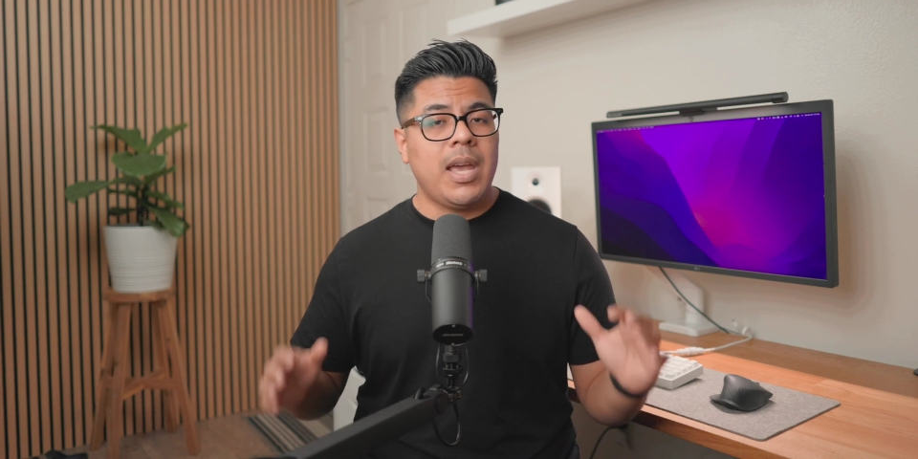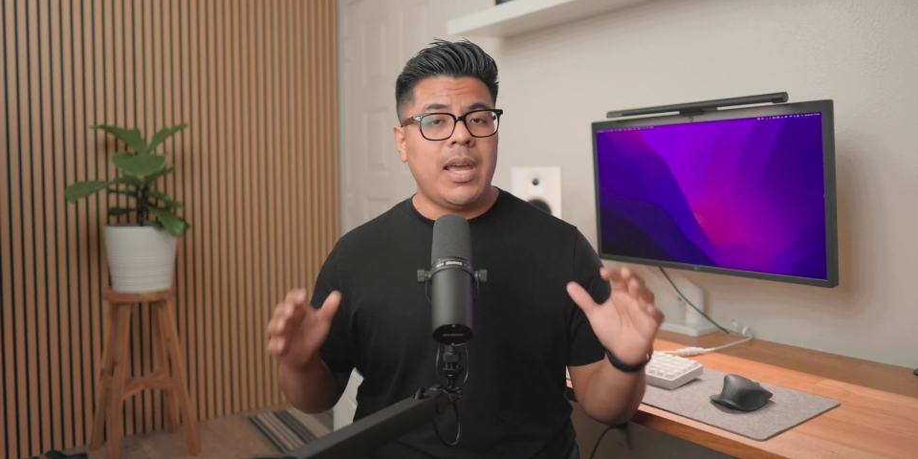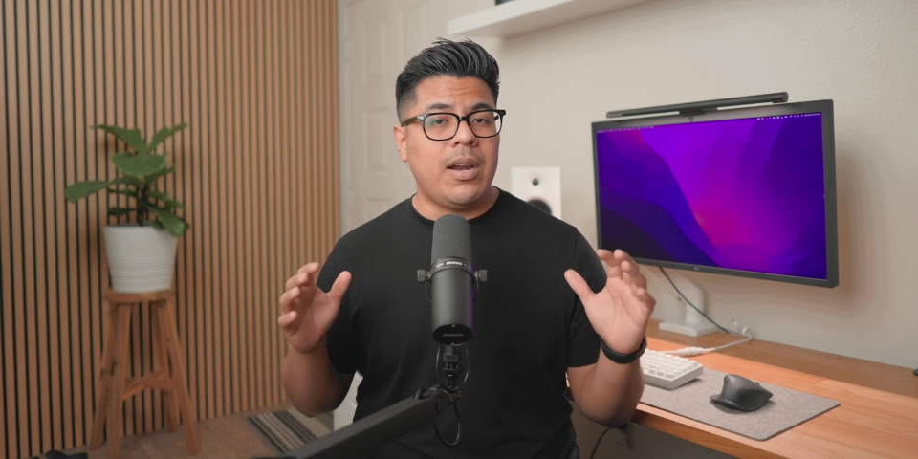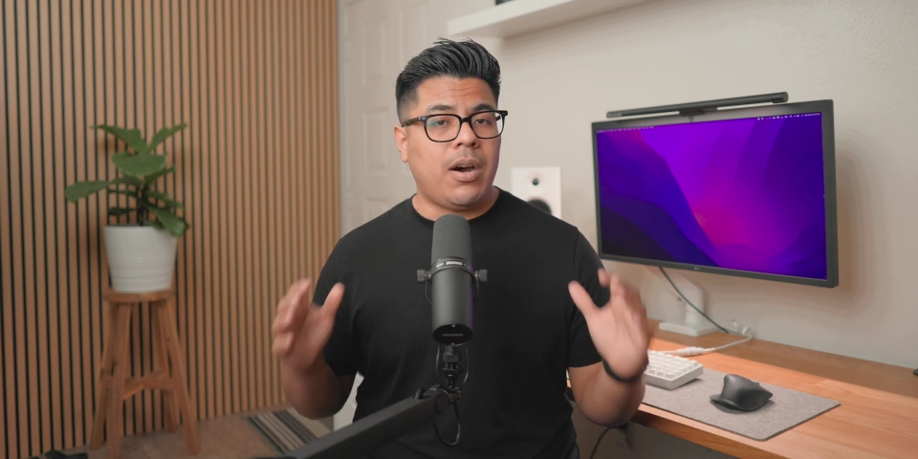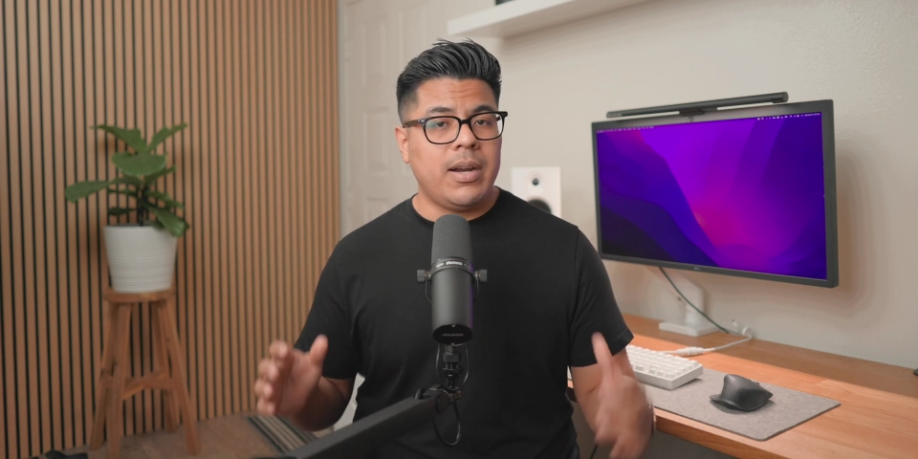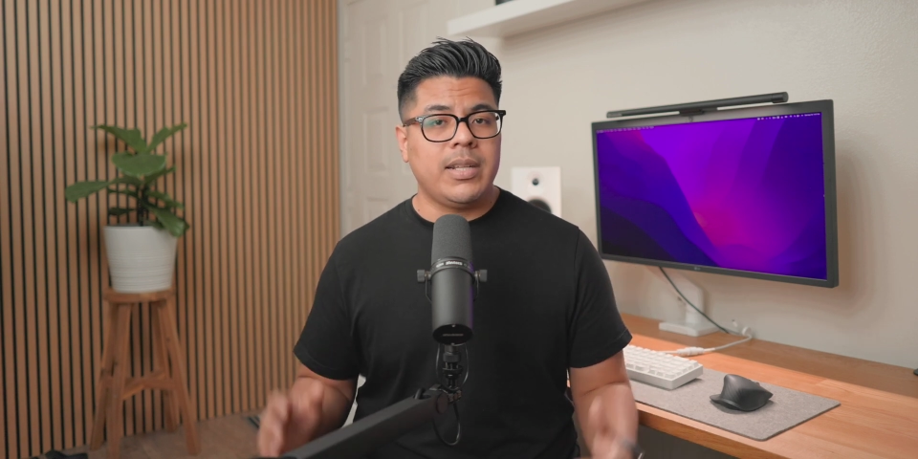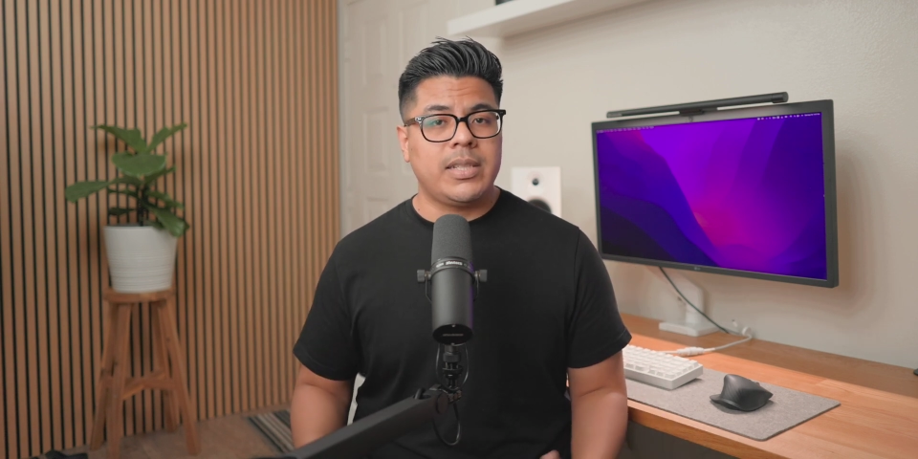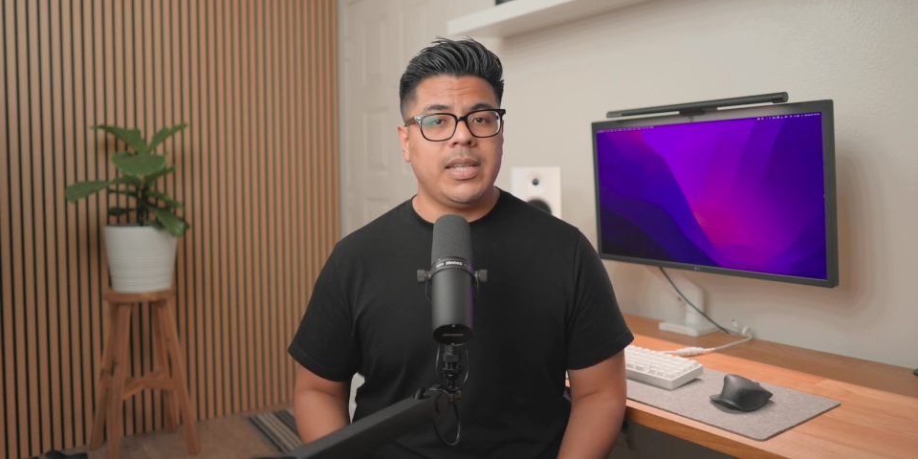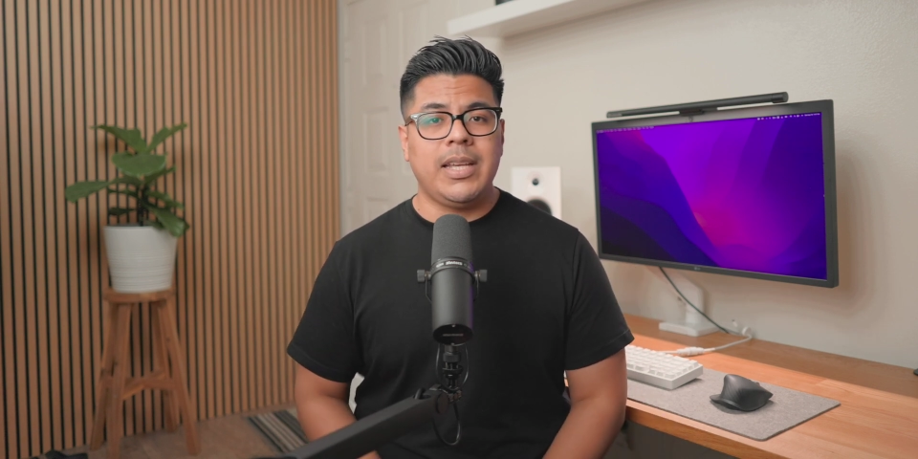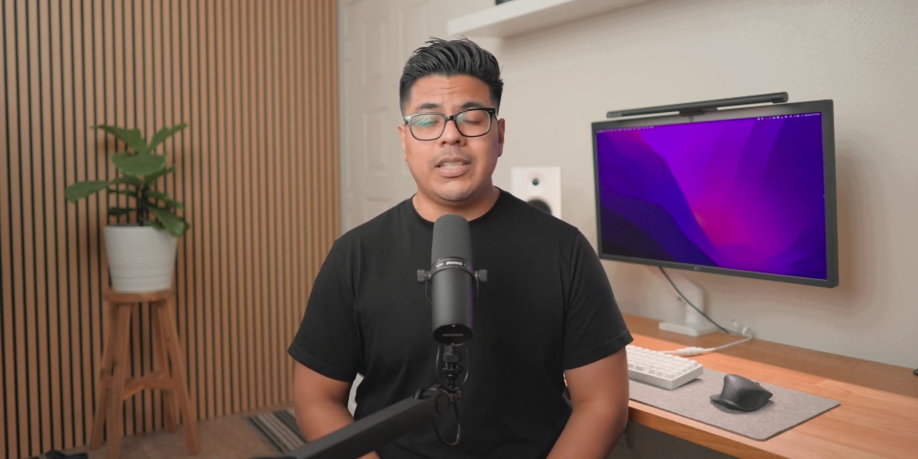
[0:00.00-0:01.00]
and
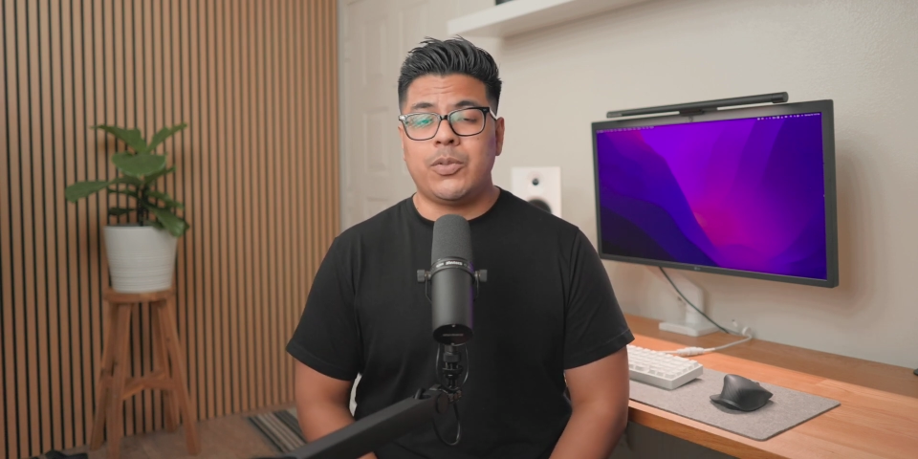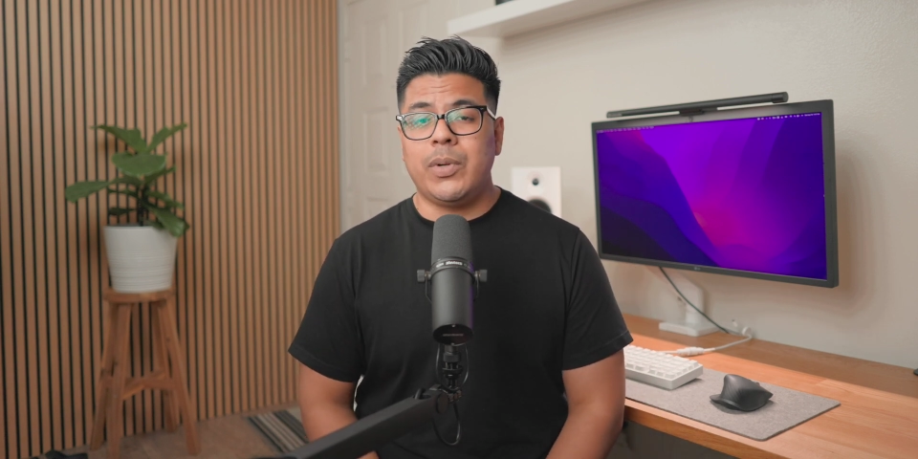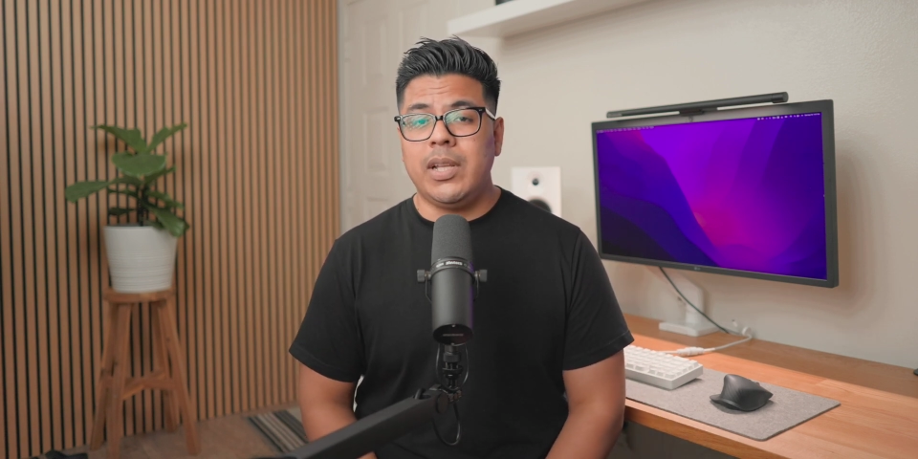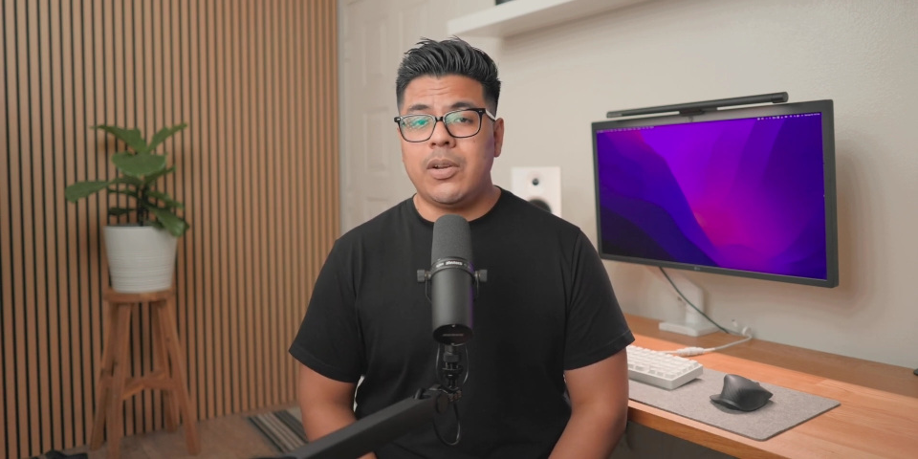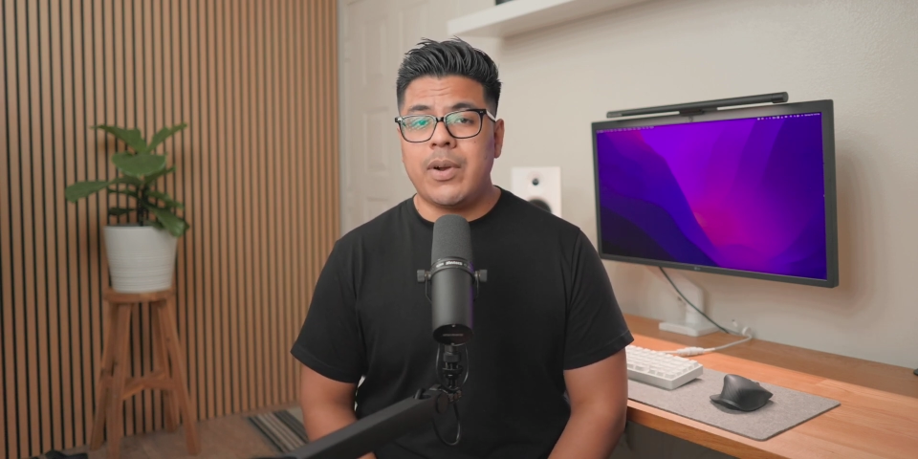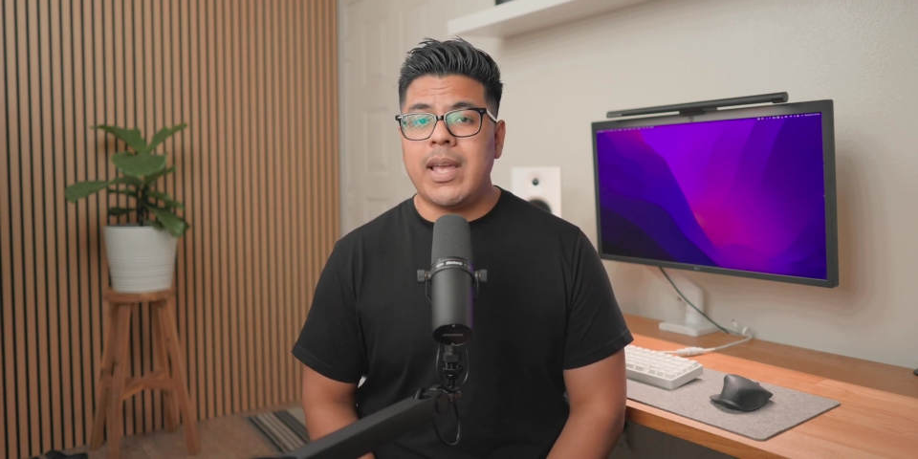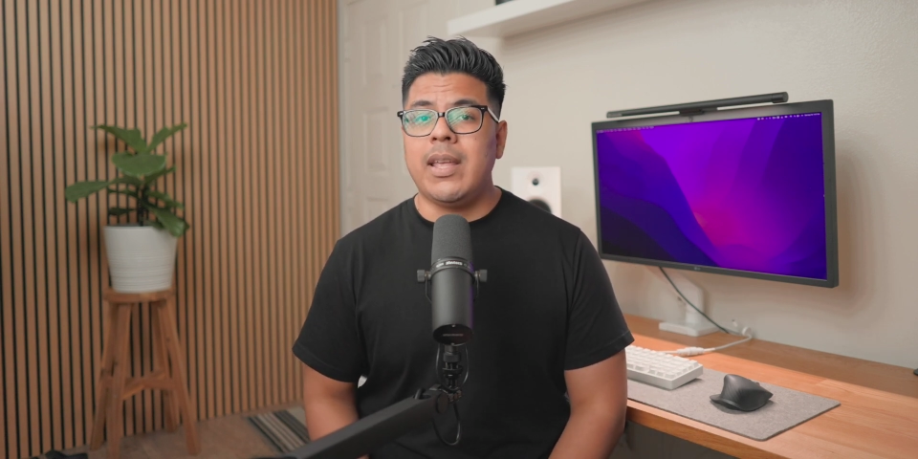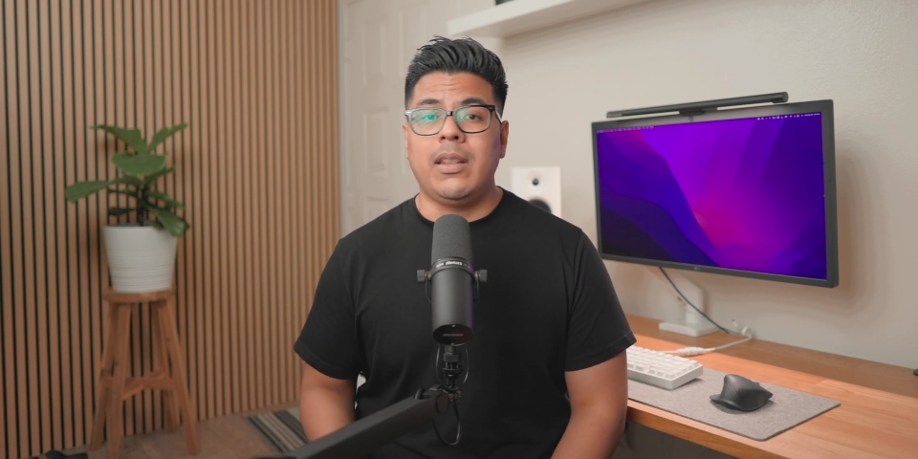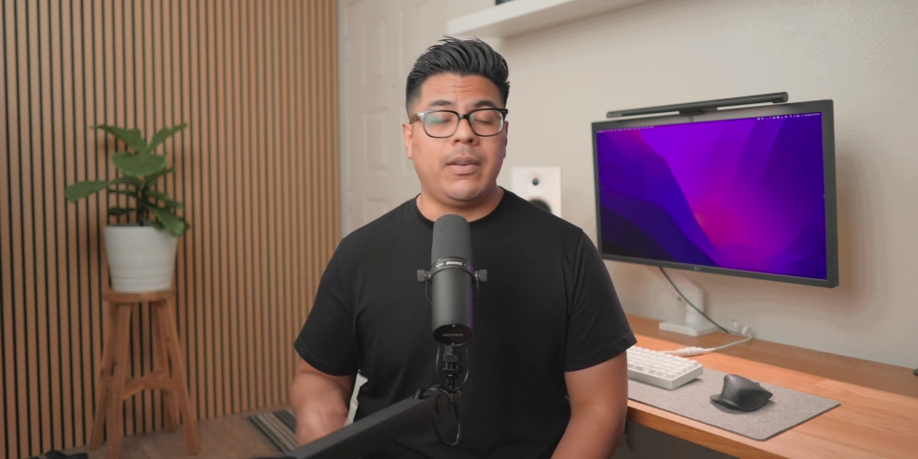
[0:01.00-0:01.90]
honestly, it's really great.